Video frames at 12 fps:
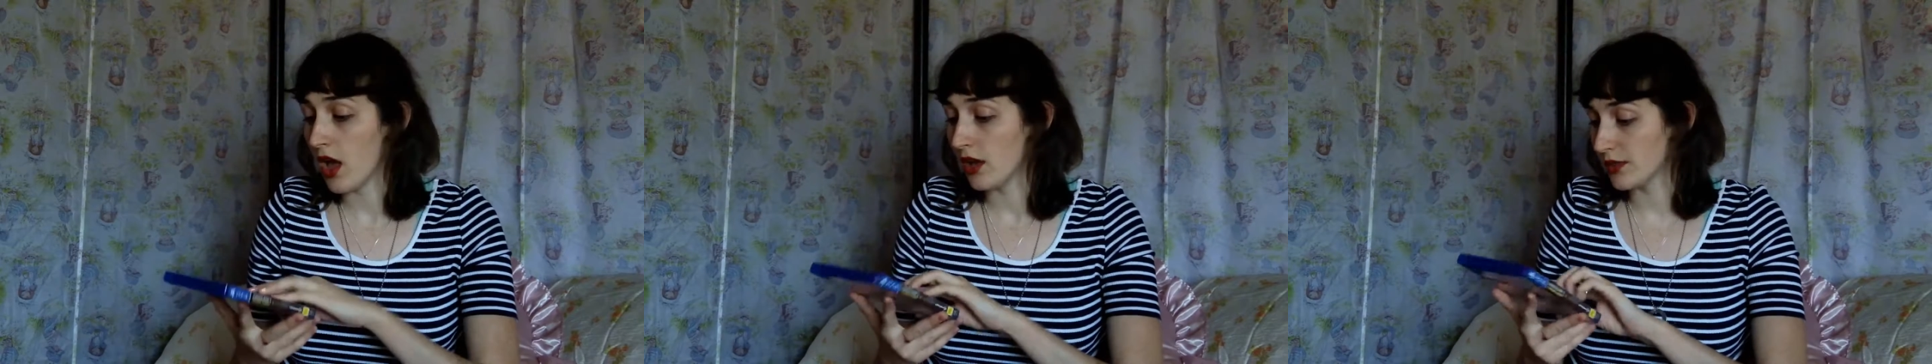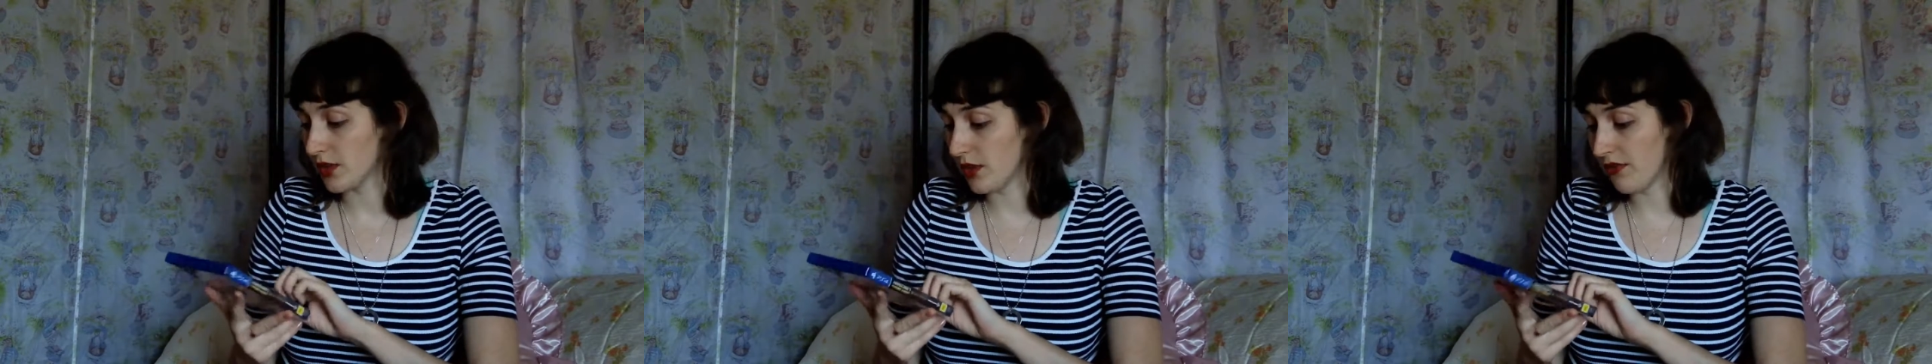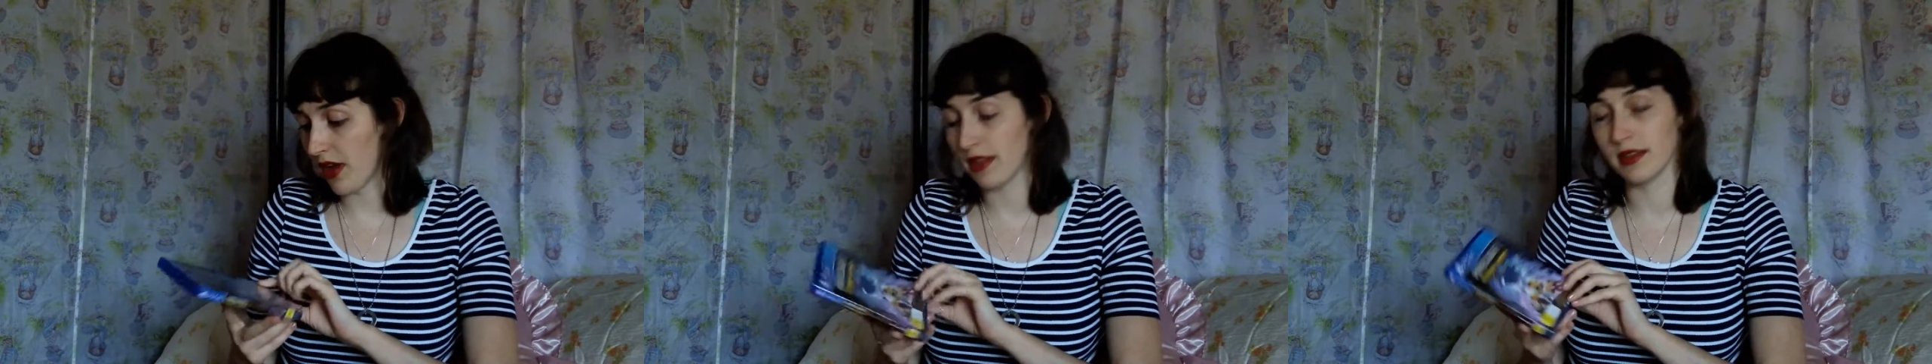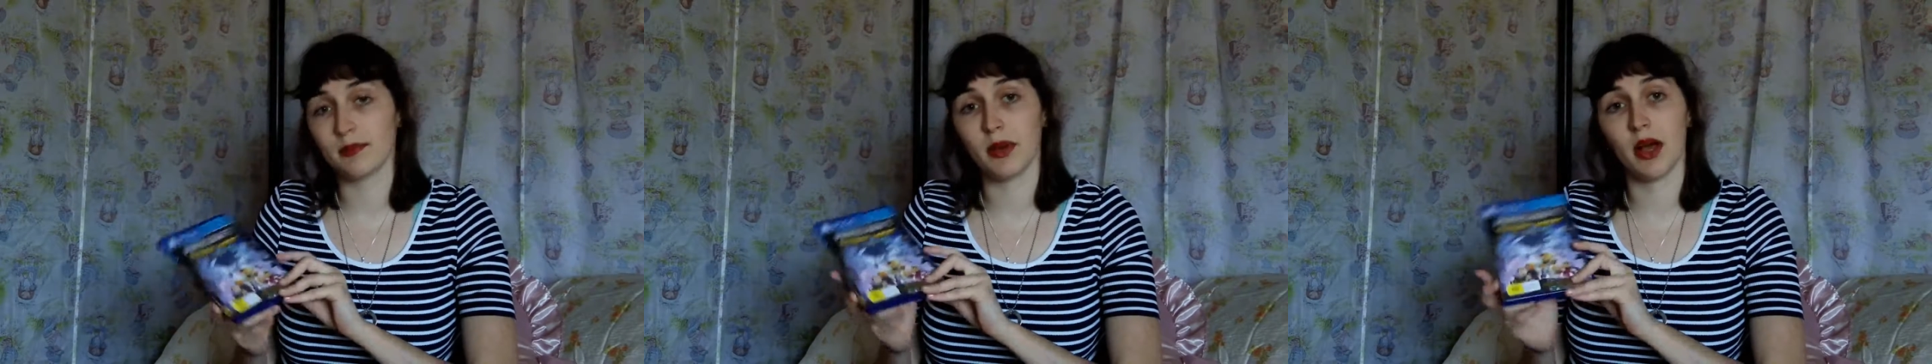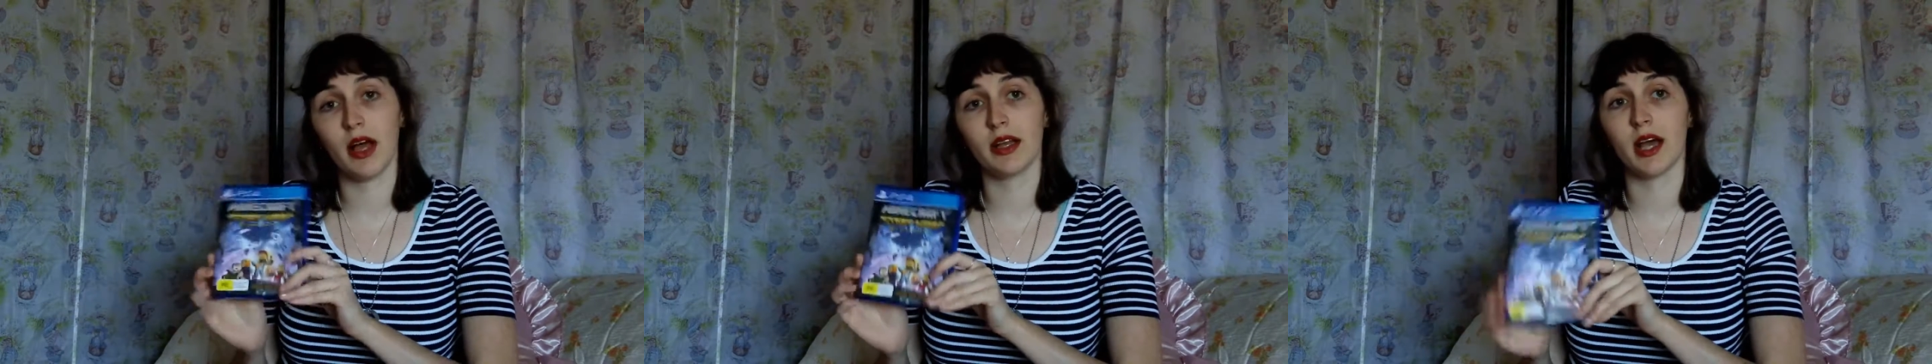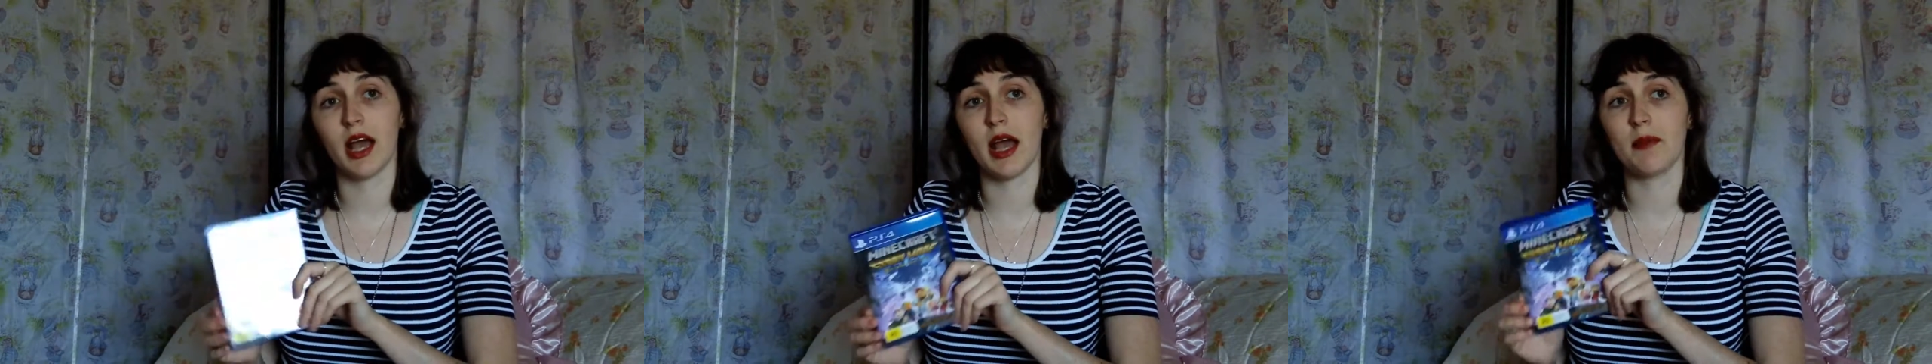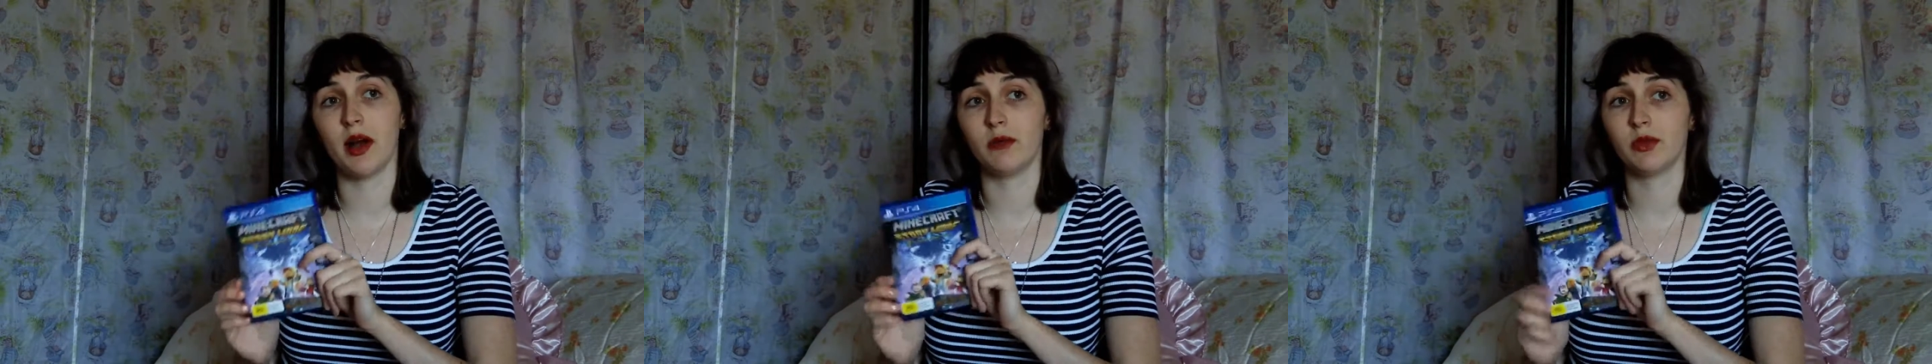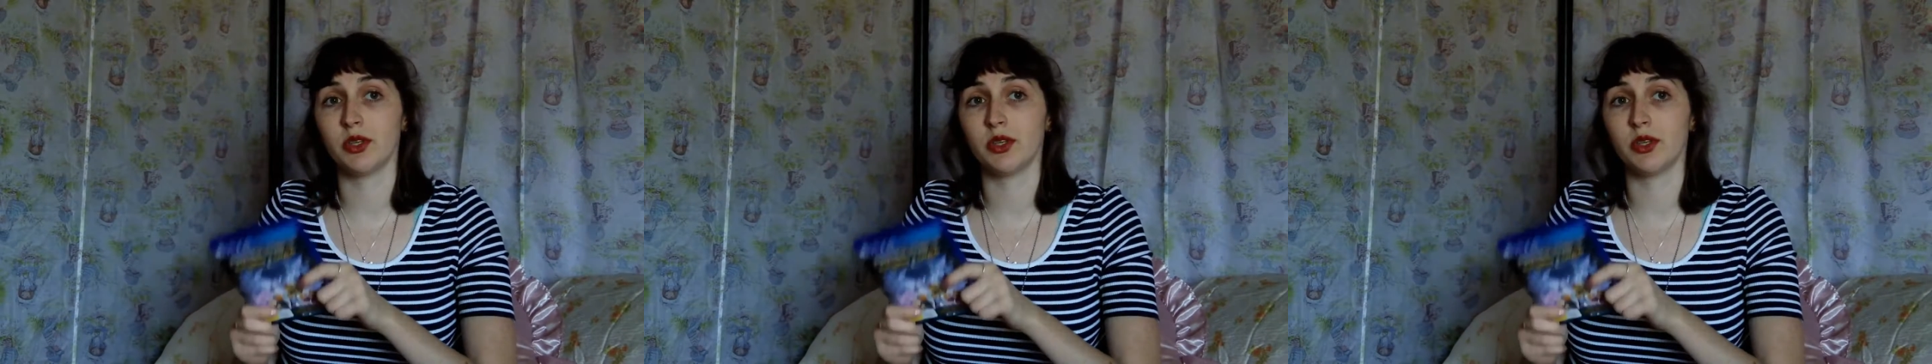So far, this part I'm up